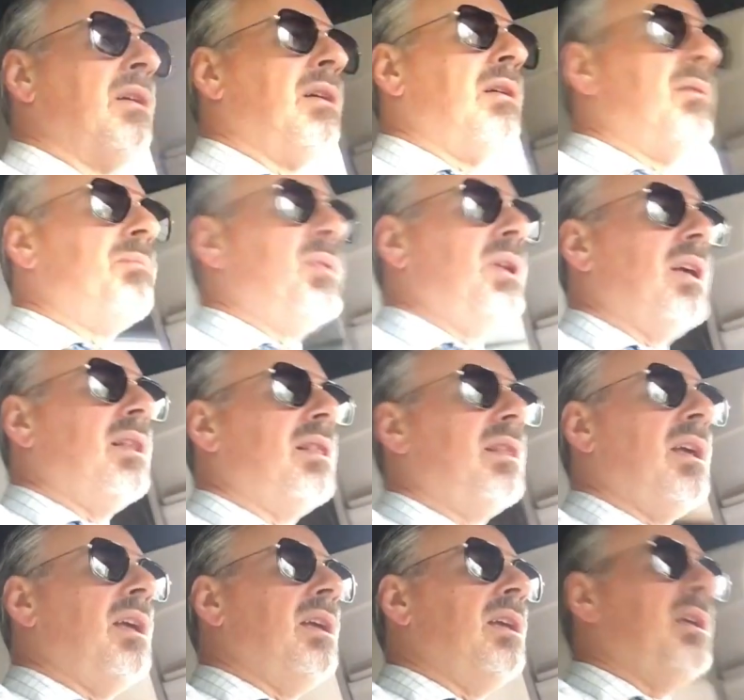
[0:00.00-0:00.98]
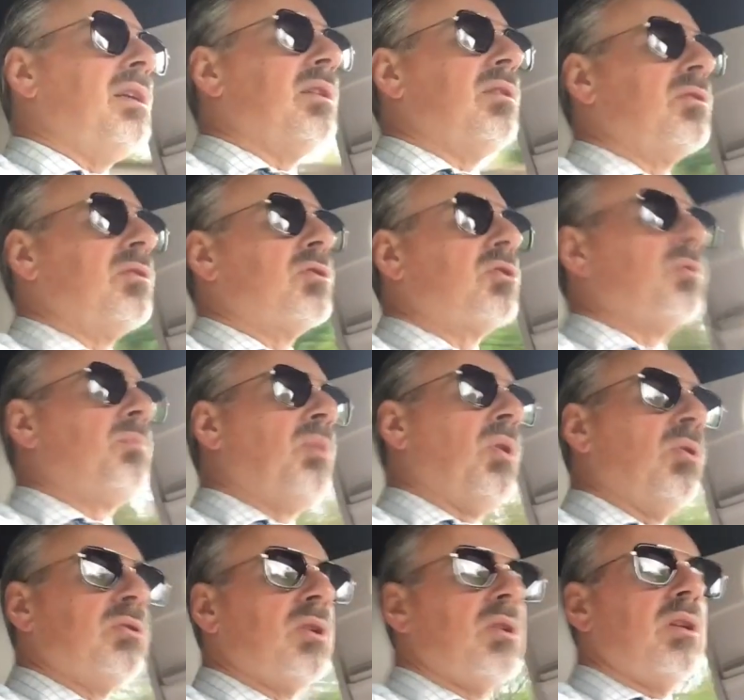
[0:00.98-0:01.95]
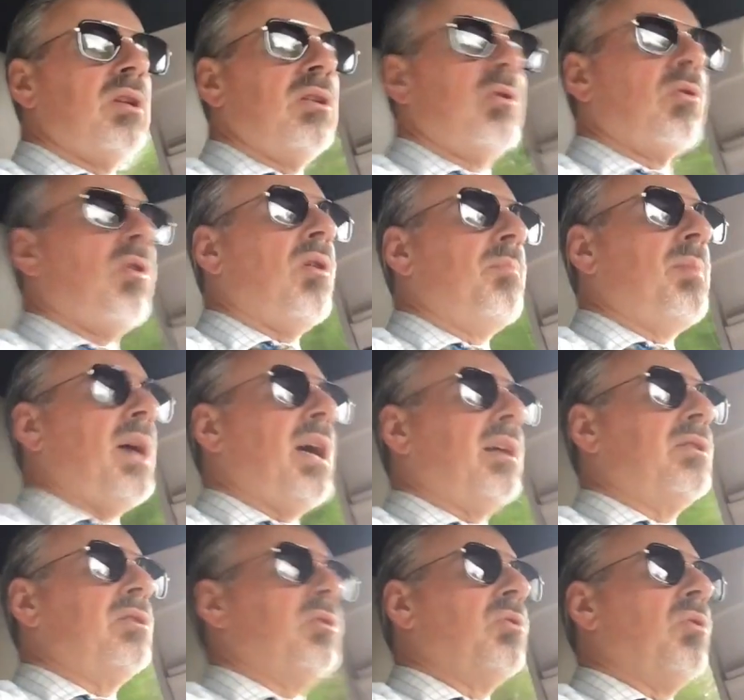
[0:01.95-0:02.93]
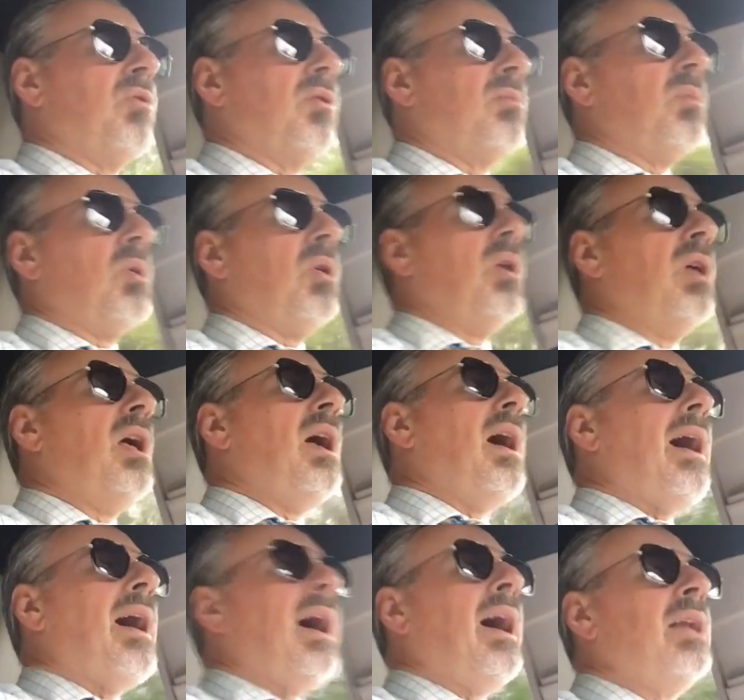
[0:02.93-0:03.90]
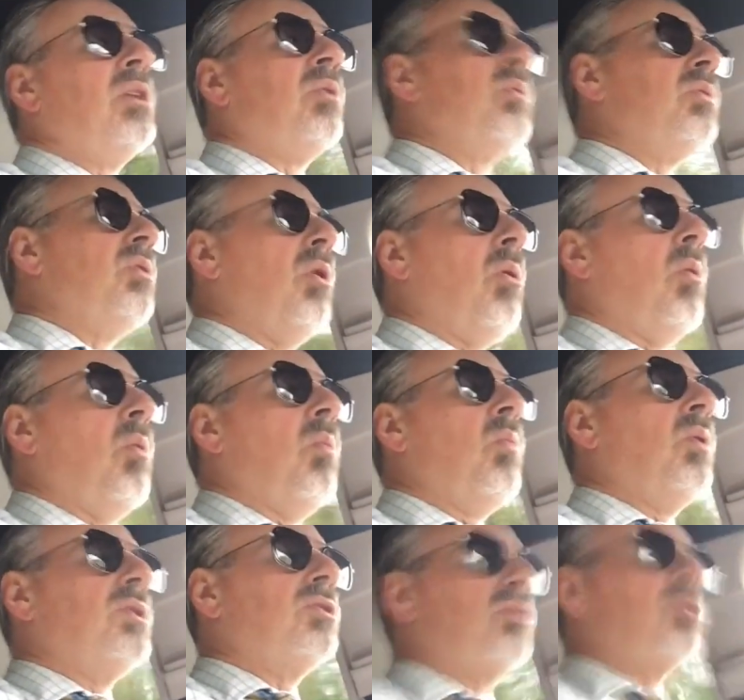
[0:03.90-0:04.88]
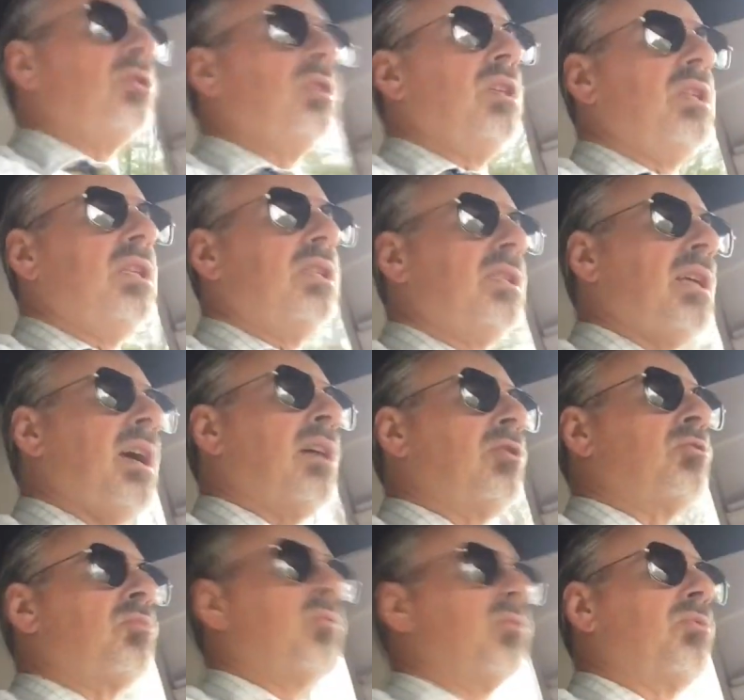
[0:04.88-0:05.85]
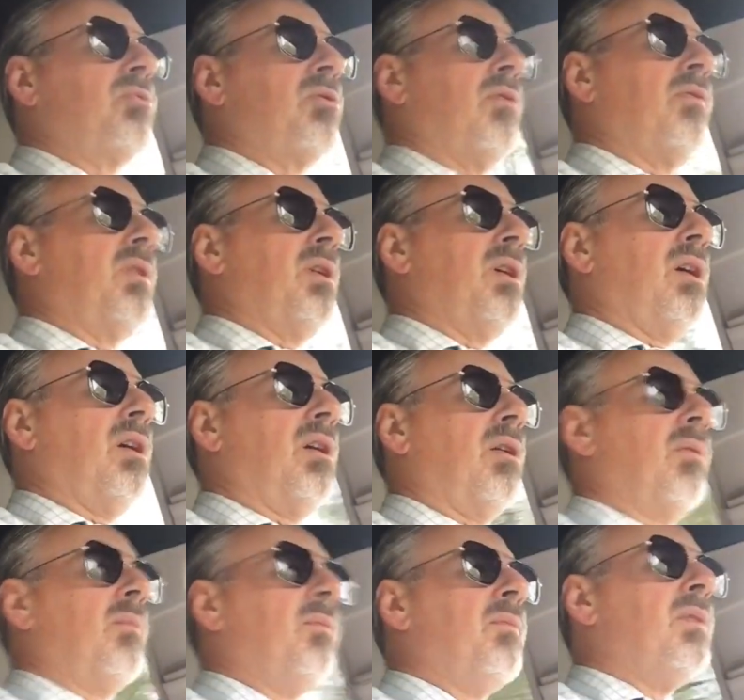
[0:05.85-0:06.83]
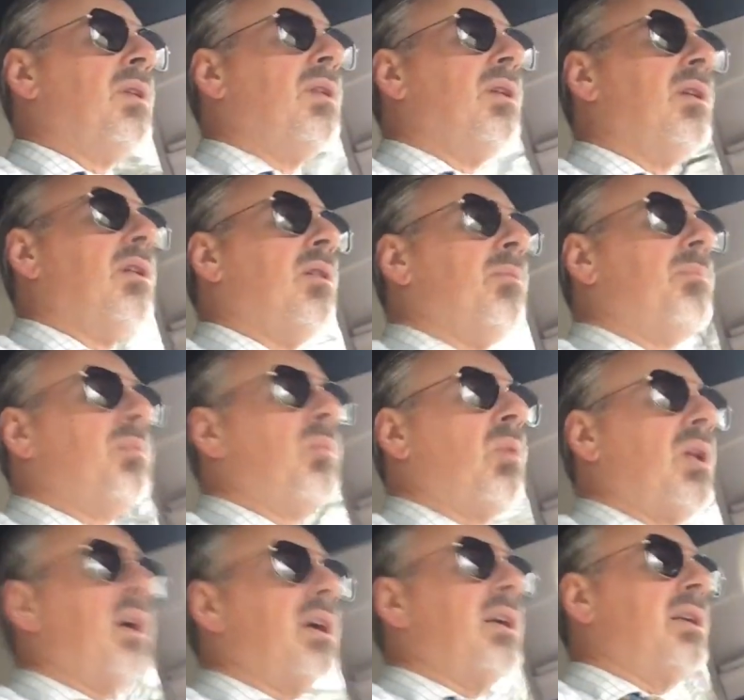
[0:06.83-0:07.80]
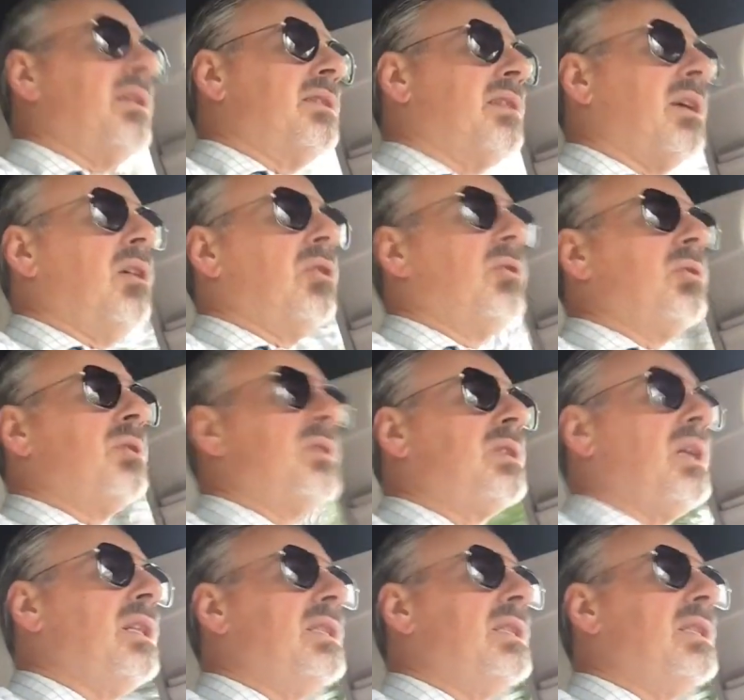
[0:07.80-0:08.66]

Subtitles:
but yet supposedly they're all back to normal. I don't know what's the exact truth over there, but what I can tell you is it